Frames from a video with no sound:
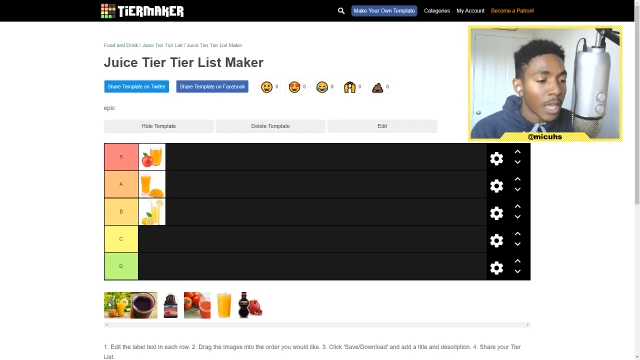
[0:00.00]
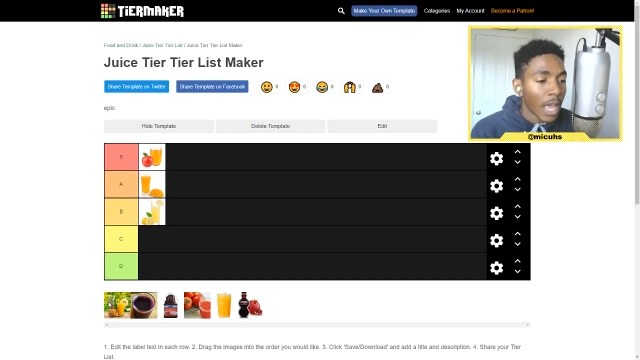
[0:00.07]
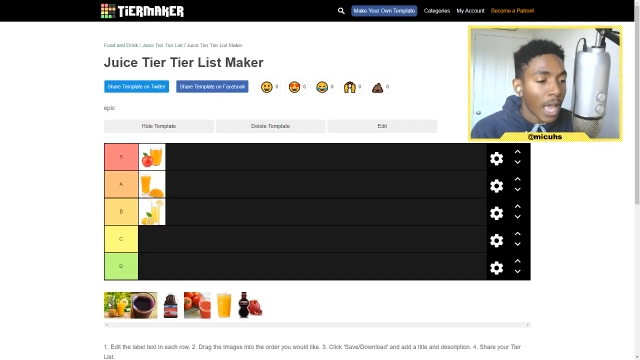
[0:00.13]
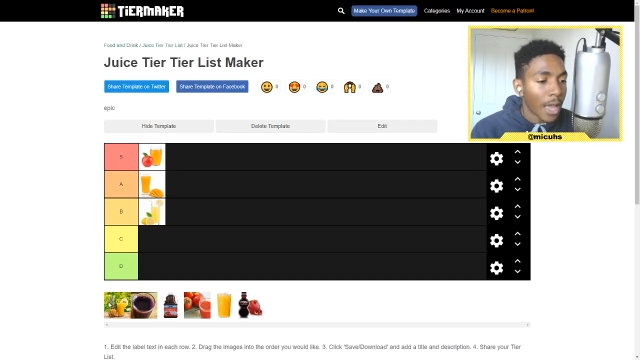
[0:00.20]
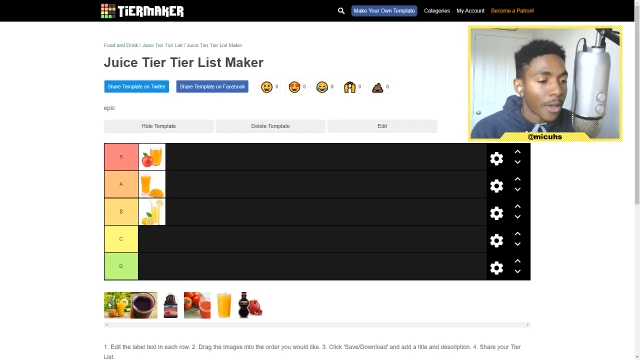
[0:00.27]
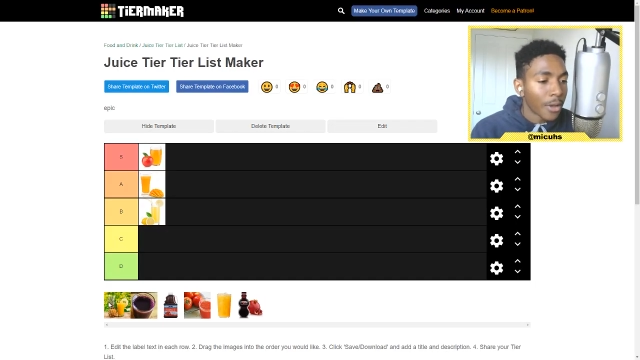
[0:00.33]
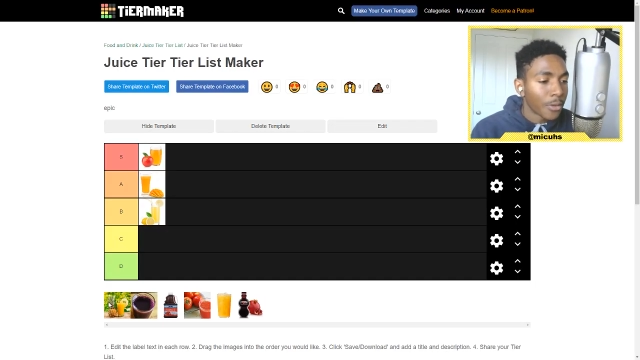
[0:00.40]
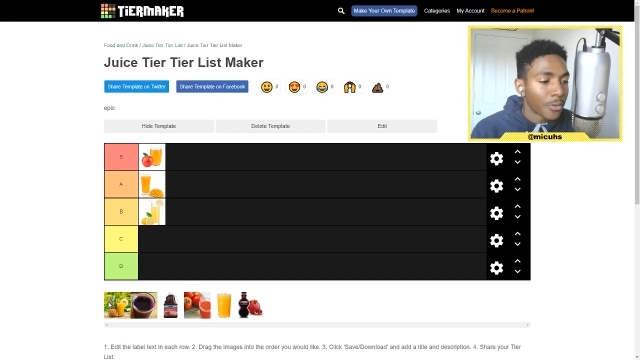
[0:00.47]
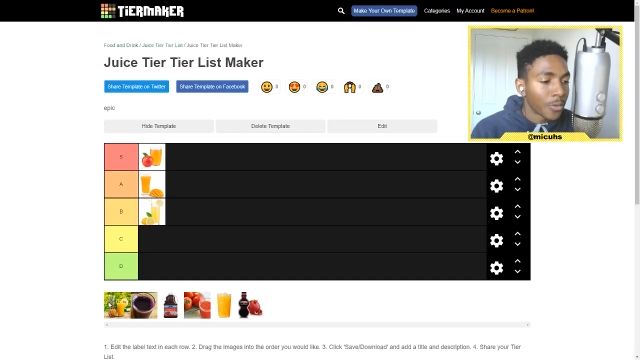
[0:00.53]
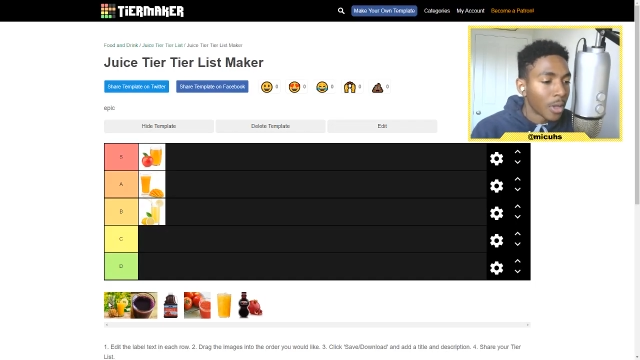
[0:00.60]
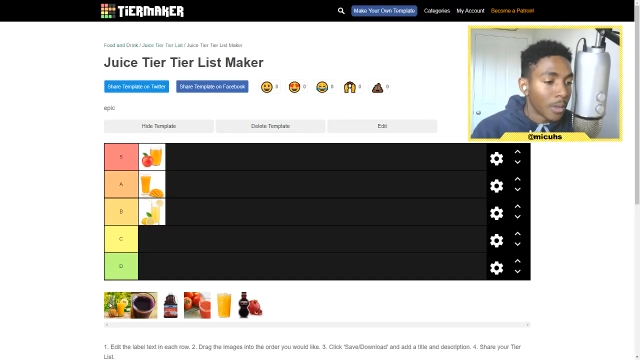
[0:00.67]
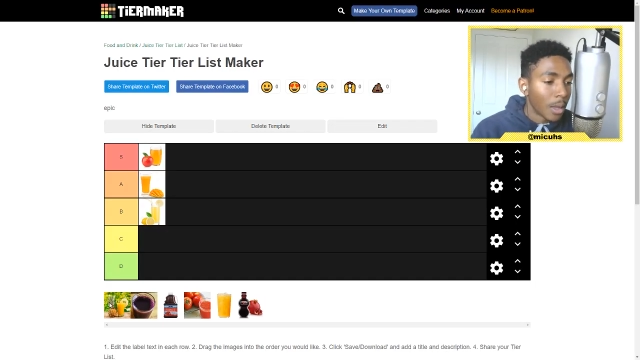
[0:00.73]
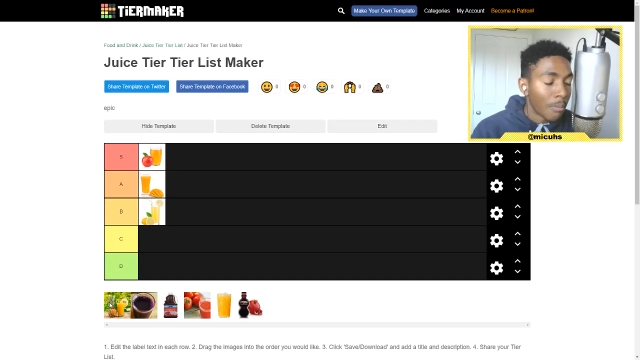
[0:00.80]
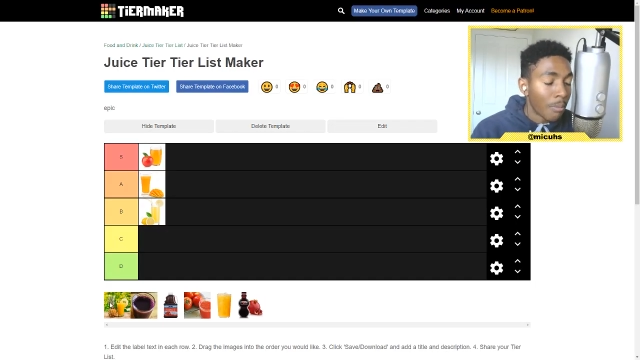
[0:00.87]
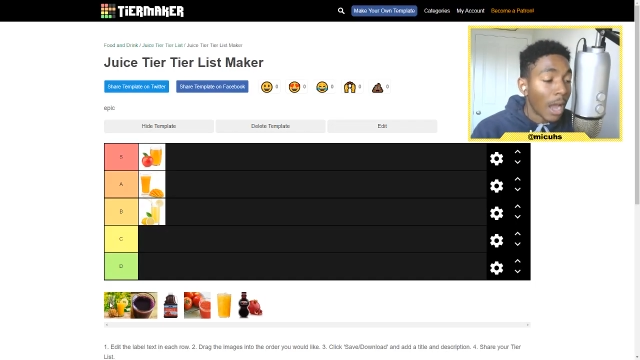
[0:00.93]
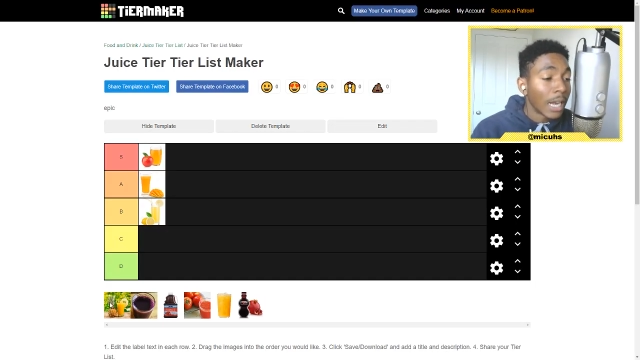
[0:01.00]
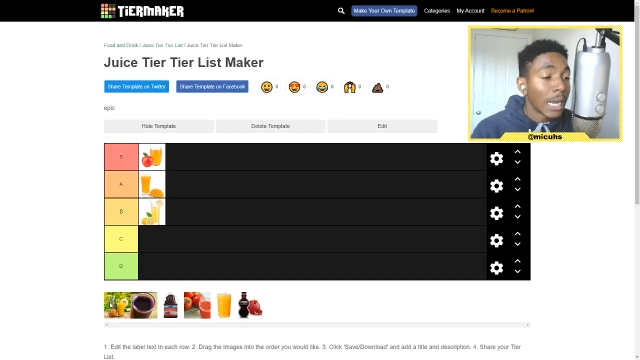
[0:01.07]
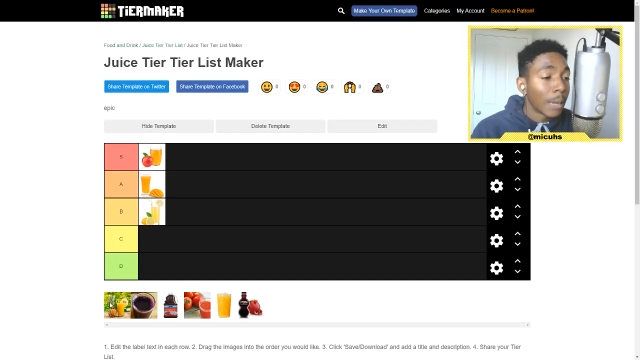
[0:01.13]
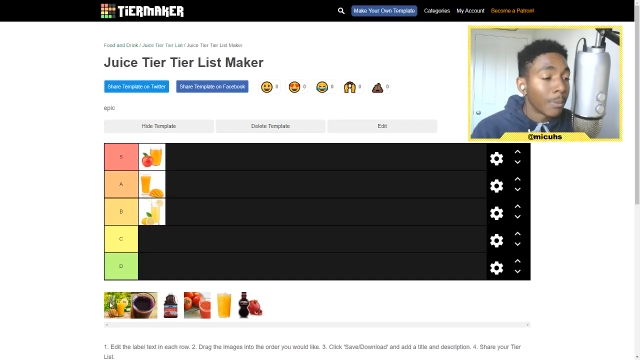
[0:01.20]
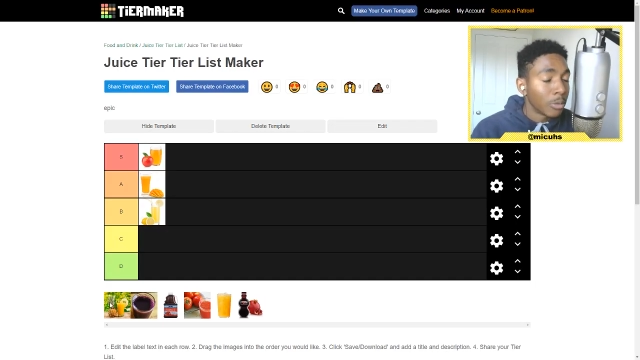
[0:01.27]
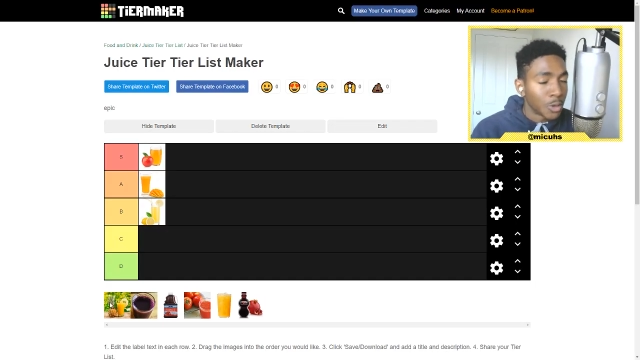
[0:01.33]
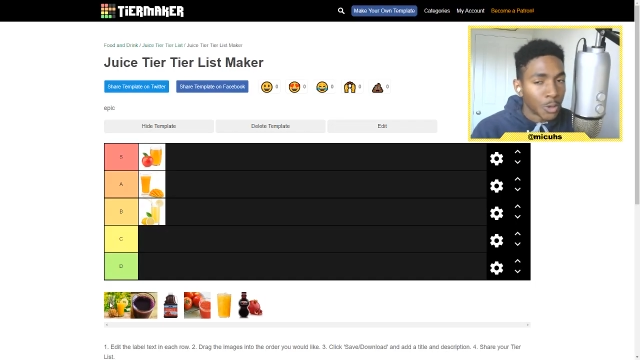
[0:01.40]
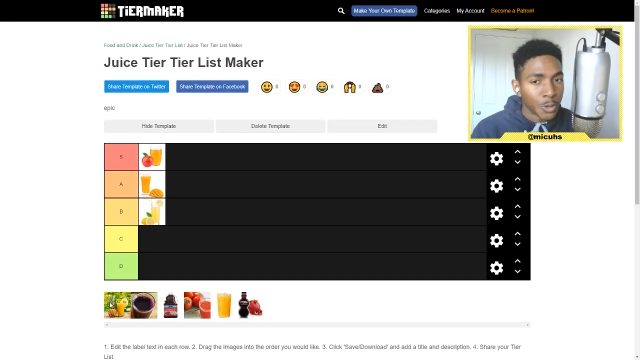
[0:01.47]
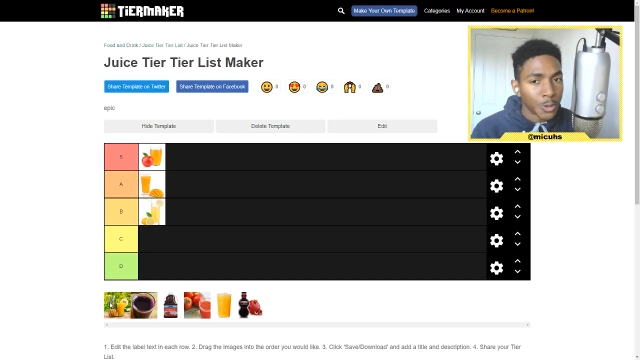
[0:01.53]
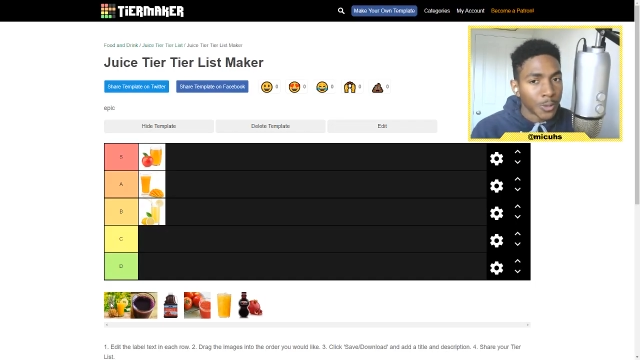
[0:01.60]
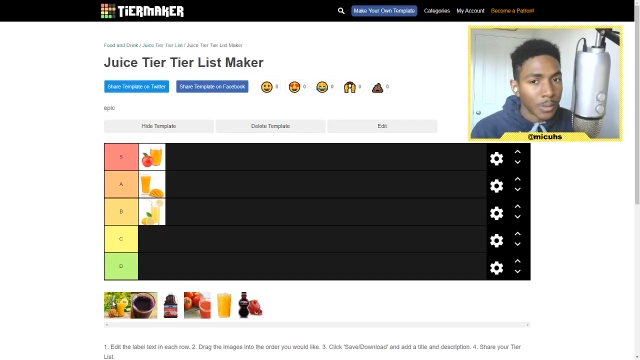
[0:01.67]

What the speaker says: we have the pineapple juice.